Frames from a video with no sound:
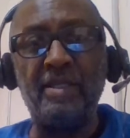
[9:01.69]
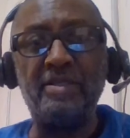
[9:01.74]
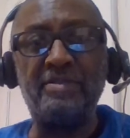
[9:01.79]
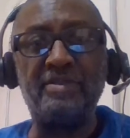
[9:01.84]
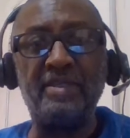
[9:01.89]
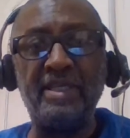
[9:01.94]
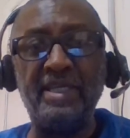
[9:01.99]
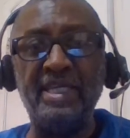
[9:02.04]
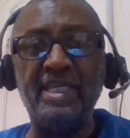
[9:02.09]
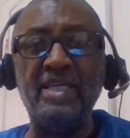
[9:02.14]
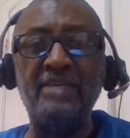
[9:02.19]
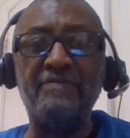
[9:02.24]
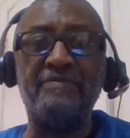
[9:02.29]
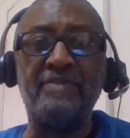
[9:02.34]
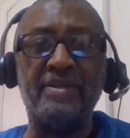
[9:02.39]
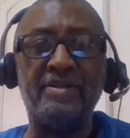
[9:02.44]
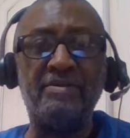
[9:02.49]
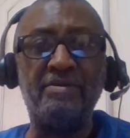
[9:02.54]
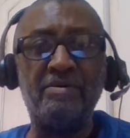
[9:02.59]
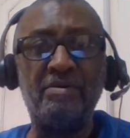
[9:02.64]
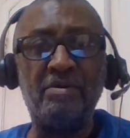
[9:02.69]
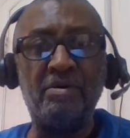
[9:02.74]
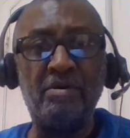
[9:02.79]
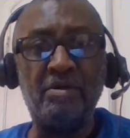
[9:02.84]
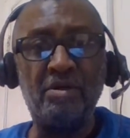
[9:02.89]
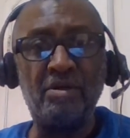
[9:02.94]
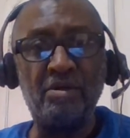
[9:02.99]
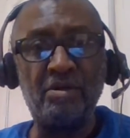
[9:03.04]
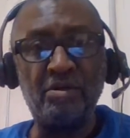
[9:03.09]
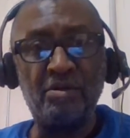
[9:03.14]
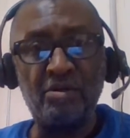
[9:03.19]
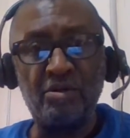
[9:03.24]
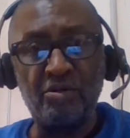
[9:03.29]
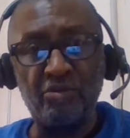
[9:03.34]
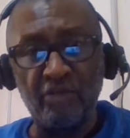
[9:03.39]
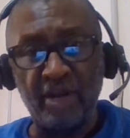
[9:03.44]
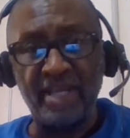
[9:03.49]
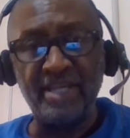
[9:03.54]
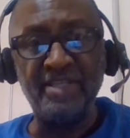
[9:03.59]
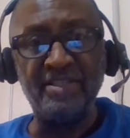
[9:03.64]
it's even
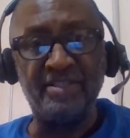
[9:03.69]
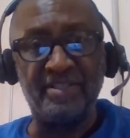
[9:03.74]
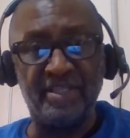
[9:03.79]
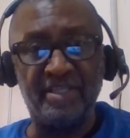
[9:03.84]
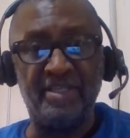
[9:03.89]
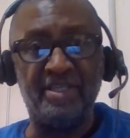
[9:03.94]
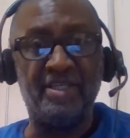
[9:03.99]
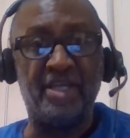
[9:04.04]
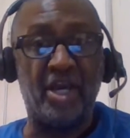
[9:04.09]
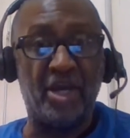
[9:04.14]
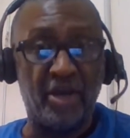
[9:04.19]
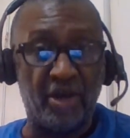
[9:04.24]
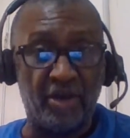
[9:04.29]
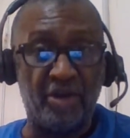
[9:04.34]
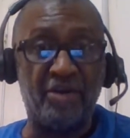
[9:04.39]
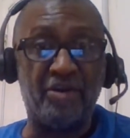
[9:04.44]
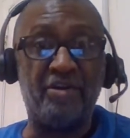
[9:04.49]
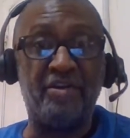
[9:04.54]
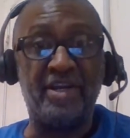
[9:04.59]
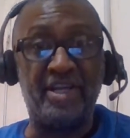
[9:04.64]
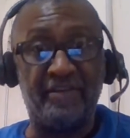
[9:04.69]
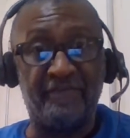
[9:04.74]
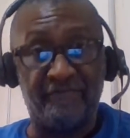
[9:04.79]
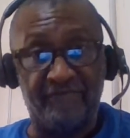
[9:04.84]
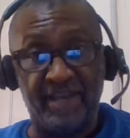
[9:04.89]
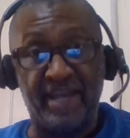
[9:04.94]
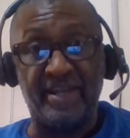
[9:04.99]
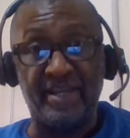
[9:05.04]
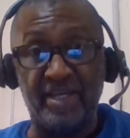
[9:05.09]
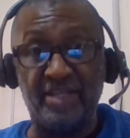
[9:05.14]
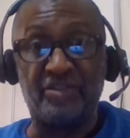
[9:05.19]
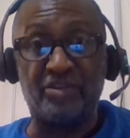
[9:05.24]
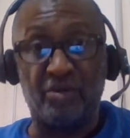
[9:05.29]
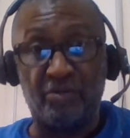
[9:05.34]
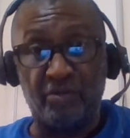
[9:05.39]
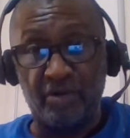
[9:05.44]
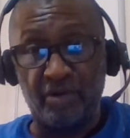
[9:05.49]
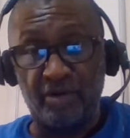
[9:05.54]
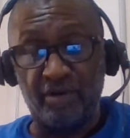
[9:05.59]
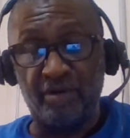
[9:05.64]
crazier, if that is a
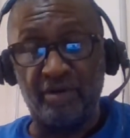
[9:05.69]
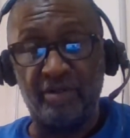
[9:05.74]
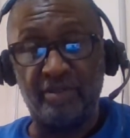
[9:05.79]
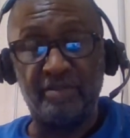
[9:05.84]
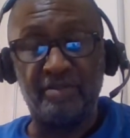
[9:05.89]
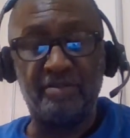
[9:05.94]
word,